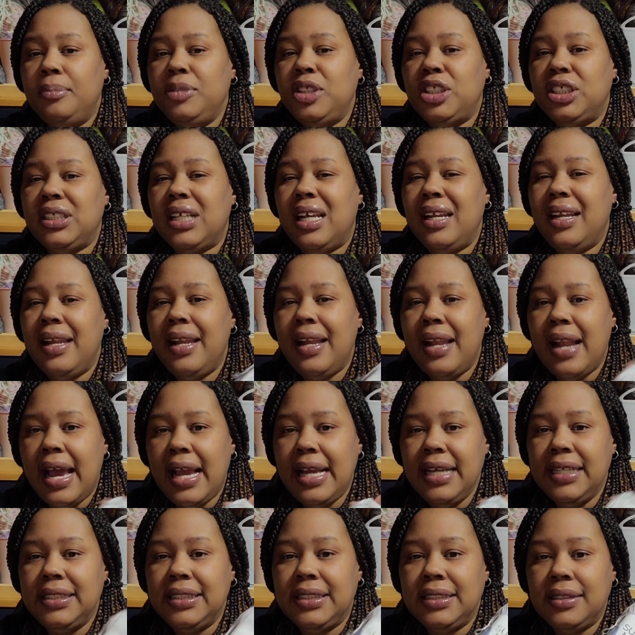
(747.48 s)
Just a
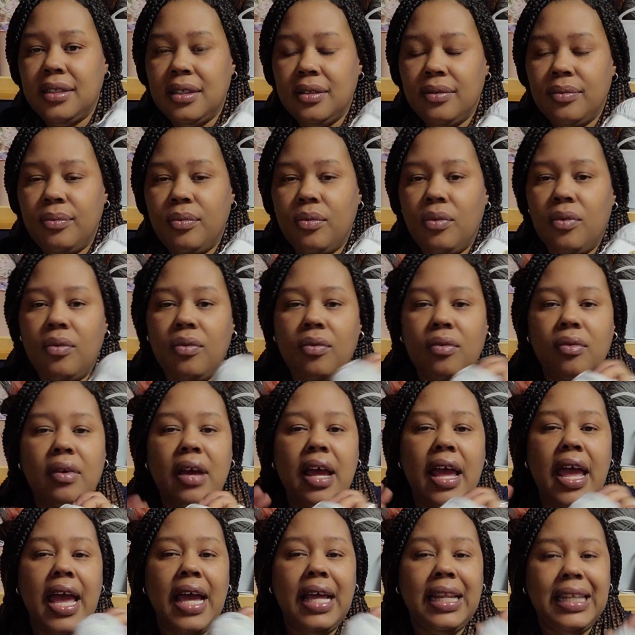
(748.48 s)
nice,
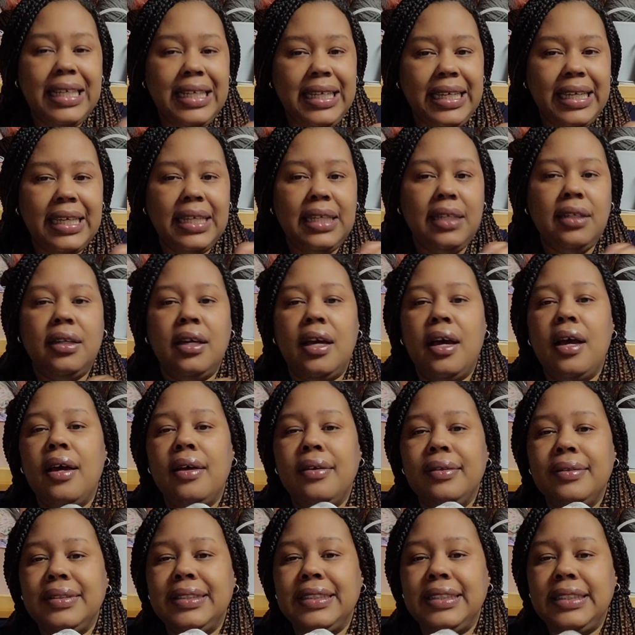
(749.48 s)
elegant
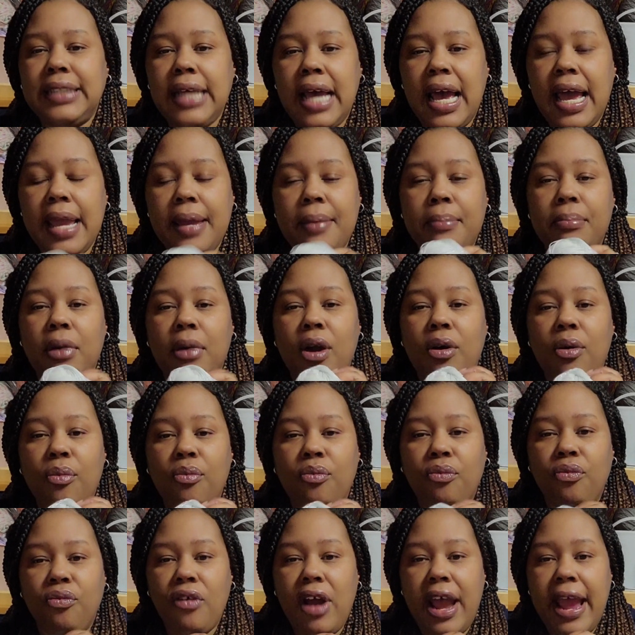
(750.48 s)
type
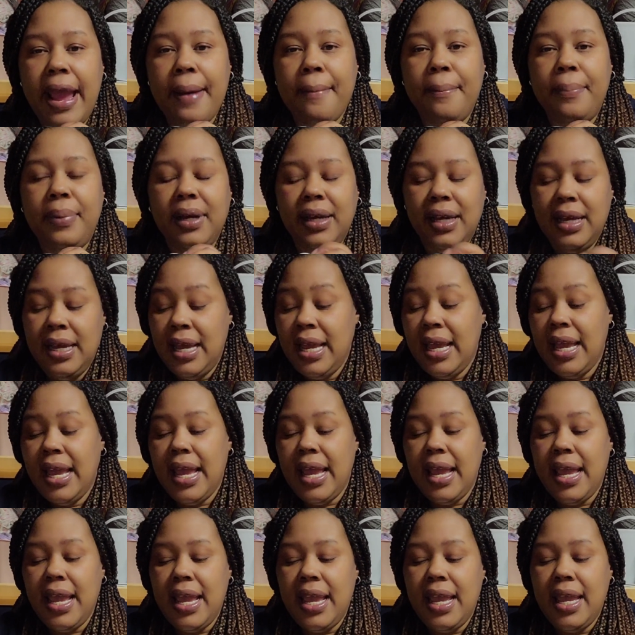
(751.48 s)
wrap,
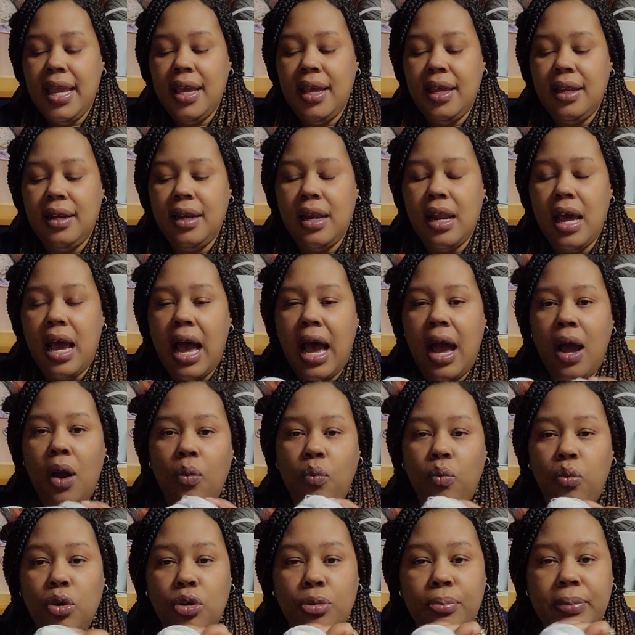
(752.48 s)
and I
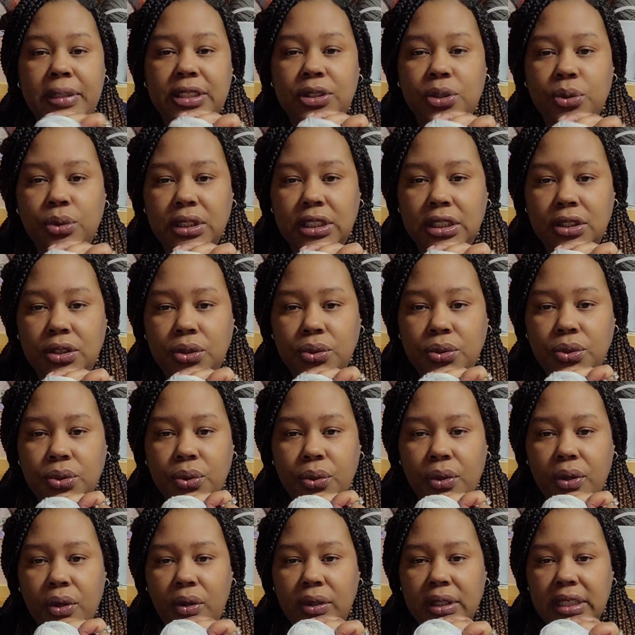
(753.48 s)
will be doing a
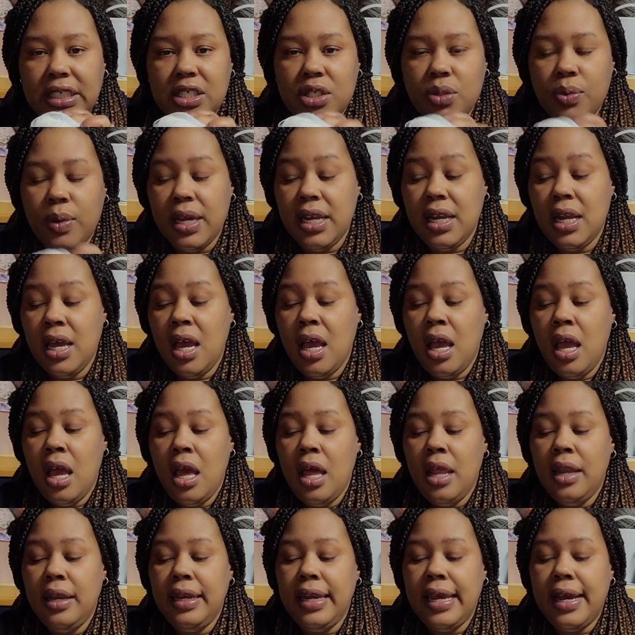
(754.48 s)
tutorial on this one.
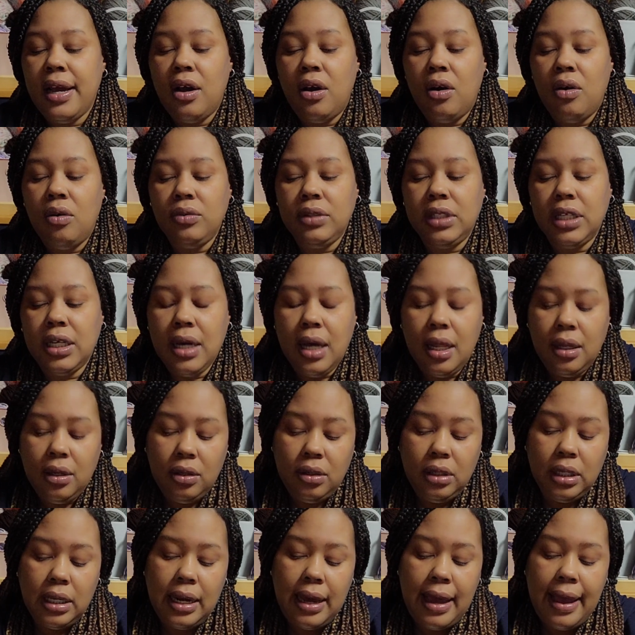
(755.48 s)
Now, the
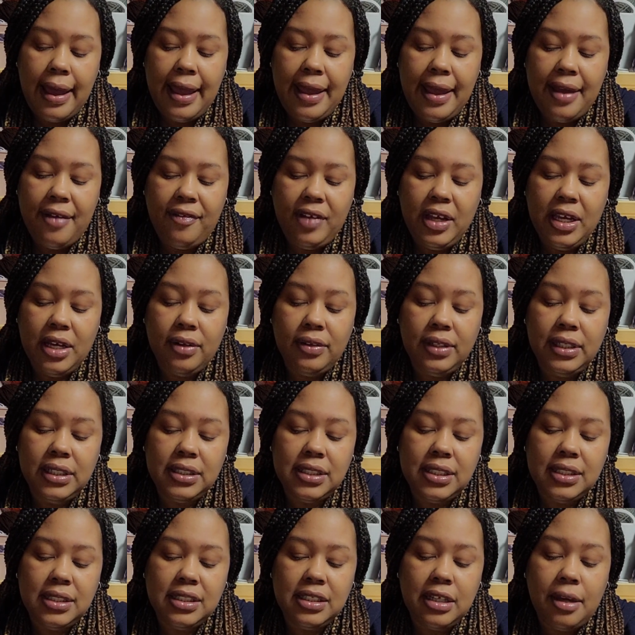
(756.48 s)
color that I have here,
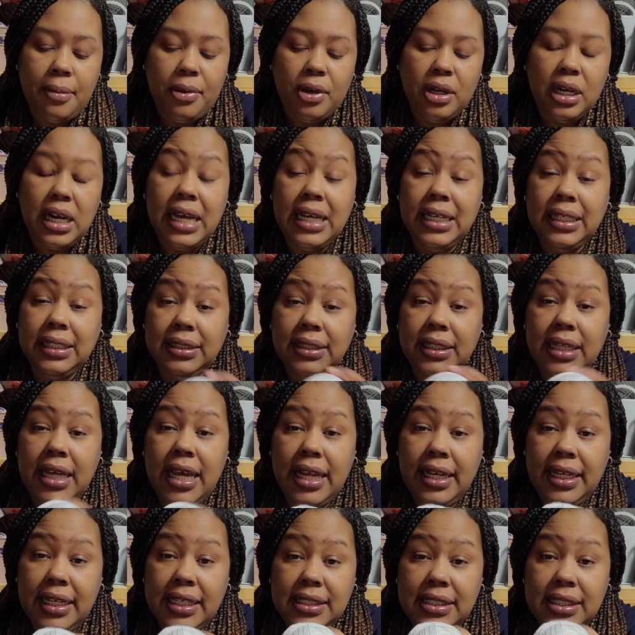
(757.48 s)
this is Summer Night,
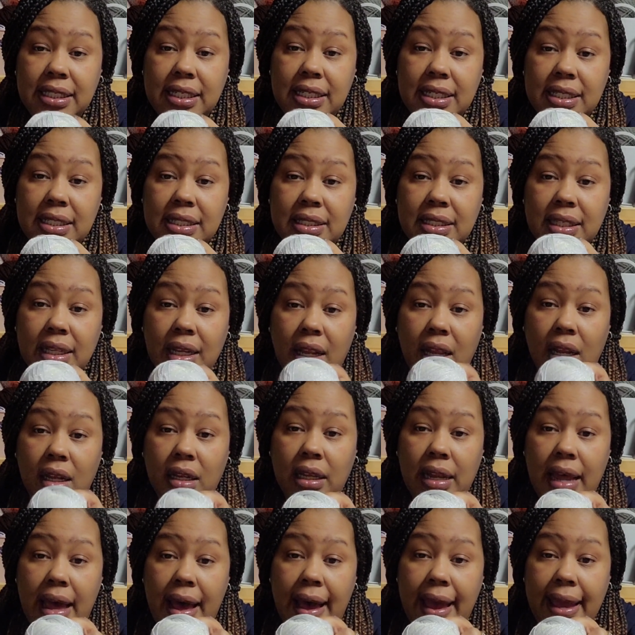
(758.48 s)
and this is
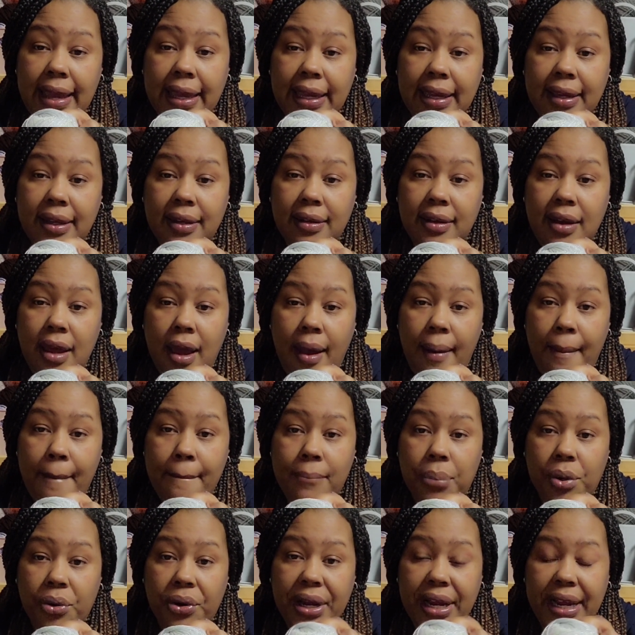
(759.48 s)
Lion
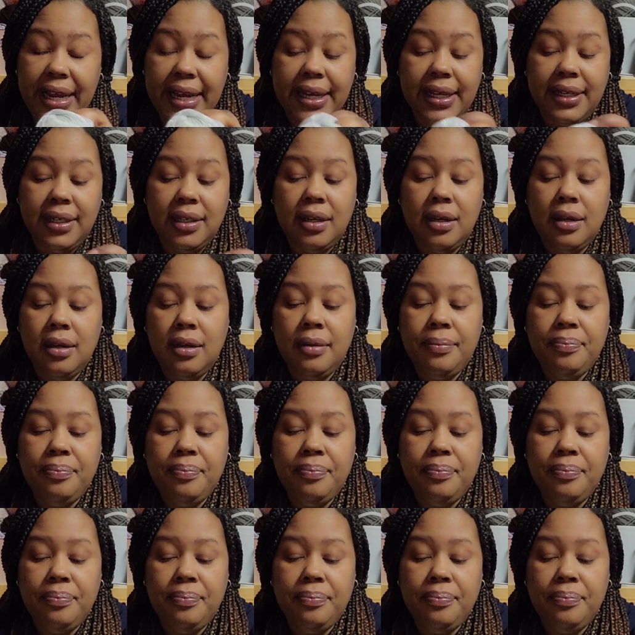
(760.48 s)
brand,